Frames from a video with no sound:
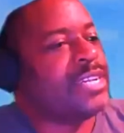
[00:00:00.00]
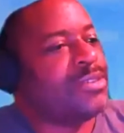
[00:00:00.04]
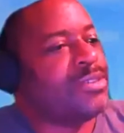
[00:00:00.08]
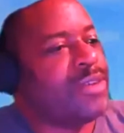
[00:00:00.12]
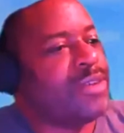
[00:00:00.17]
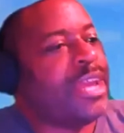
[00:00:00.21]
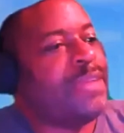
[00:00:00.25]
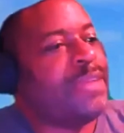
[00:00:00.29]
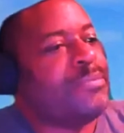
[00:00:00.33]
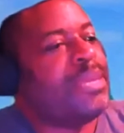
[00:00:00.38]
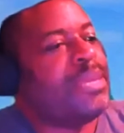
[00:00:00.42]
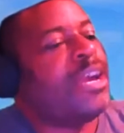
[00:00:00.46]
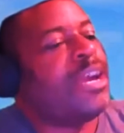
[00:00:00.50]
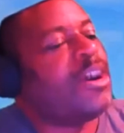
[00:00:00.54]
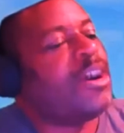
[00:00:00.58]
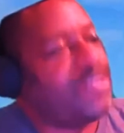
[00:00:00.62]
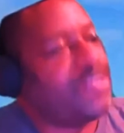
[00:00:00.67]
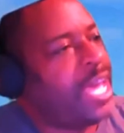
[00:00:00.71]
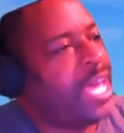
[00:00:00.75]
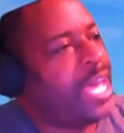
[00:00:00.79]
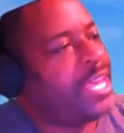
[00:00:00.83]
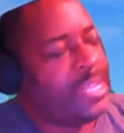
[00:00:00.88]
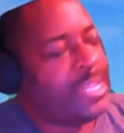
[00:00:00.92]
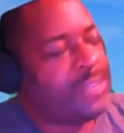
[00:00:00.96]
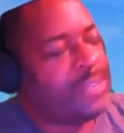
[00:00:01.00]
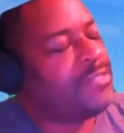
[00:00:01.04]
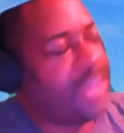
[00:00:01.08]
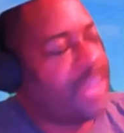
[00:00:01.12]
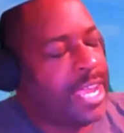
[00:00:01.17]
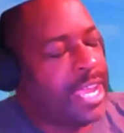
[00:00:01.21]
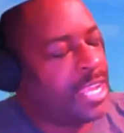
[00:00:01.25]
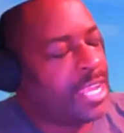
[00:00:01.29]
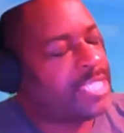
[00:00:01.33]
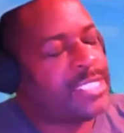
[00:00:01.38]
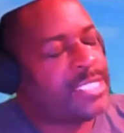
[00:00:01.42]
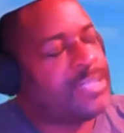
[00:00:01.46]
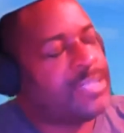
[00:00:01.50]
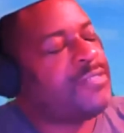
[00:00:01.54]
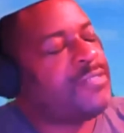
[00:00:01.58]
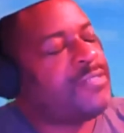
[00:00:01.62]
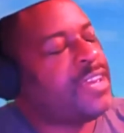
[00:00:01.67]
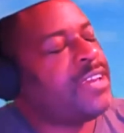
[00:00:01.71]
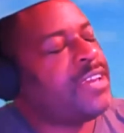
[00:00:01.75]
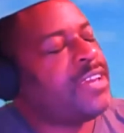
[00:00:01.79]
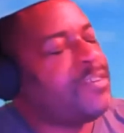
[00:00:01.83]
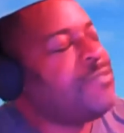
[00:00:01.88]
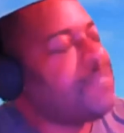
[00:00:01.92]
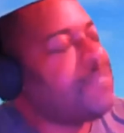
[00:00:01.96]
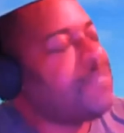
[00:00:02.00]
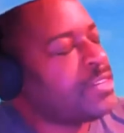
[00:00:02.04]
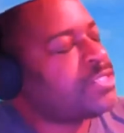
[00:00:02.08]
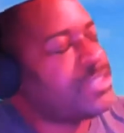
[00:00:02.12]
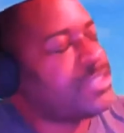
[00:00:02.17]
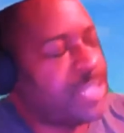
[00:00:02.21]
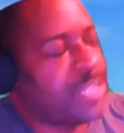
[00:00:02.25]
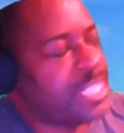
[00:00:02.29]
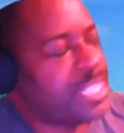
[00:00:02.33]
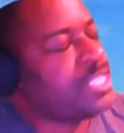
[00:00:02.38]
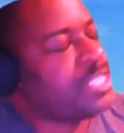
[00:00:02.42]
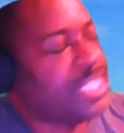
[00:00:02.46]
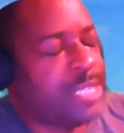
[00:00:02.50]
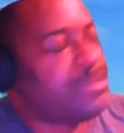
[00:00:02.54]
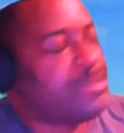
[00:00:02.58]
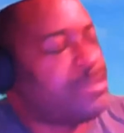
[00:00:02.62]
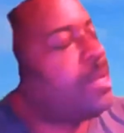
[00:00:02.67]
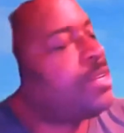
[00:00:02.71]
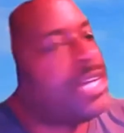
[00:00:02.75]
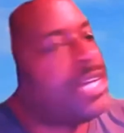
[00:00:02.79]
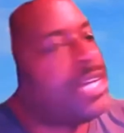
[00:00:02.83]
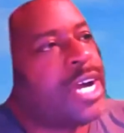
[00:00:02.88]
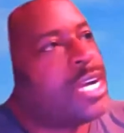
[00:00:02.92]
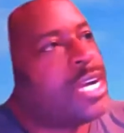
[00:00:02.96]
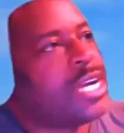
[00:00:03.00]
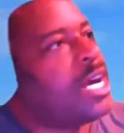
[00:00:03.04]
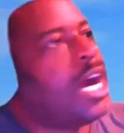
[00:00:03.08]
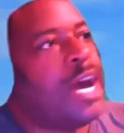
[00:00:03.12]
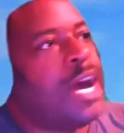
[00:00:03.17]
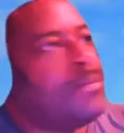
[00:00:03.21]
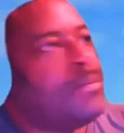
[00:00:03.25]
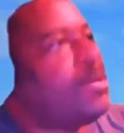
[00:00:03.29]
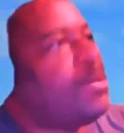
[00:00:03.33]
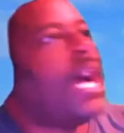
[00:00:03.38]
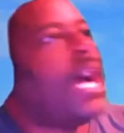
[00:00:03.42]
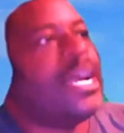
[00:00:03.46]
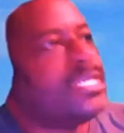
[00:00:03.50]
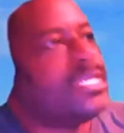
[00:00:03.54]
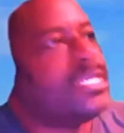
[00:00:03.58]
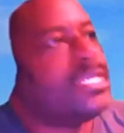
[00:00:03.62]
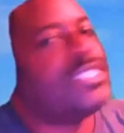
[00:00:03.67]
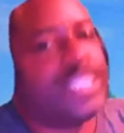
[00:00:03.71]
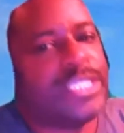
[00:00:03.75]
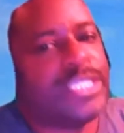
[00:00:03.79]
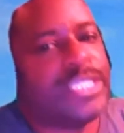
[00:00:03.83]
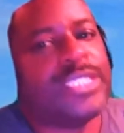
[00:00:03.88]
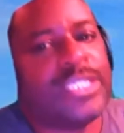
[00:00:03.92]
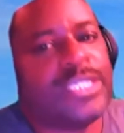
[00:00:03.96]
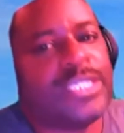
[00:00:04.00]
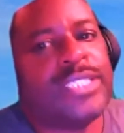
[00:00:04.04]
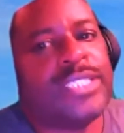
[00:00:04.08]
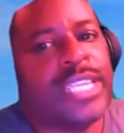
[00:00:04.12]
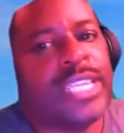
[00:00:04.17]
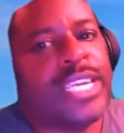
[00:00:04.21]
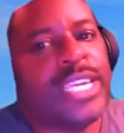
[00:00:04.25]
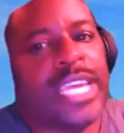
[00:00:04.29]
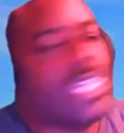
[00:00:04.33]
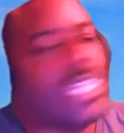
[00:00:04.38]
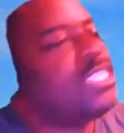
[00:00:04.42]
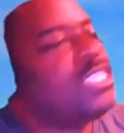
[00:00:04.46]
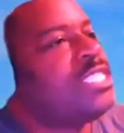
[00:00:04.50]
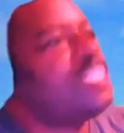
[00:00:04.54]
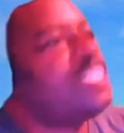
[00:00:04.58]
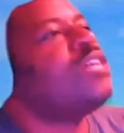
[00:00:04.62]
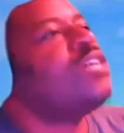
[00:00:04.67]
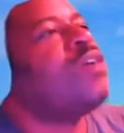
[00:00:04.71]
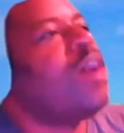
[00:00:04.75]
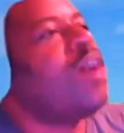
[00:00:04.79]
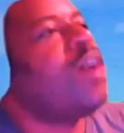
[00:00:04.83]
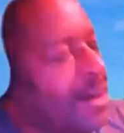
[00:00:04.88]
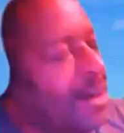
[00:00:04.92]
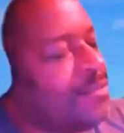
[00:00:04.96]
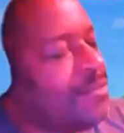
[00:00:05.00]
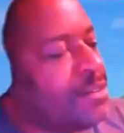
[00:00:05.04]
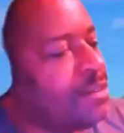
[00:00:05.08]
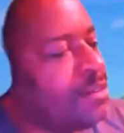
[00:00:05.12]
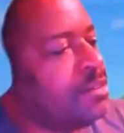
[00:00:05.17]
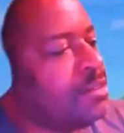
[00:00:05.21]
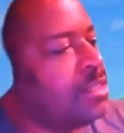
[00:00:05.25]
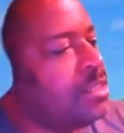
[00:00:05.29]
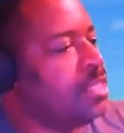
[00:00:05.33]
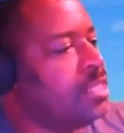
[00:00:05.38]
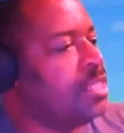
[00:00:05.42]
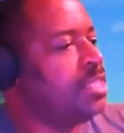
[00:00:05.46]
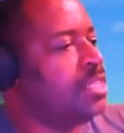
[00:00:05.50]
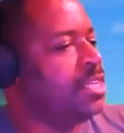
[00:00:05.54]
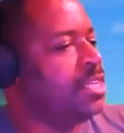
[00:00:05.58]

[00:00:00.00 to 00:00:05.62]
can write me on that. It's fanaticsandthefanofficial@gmail.com. It's still awful.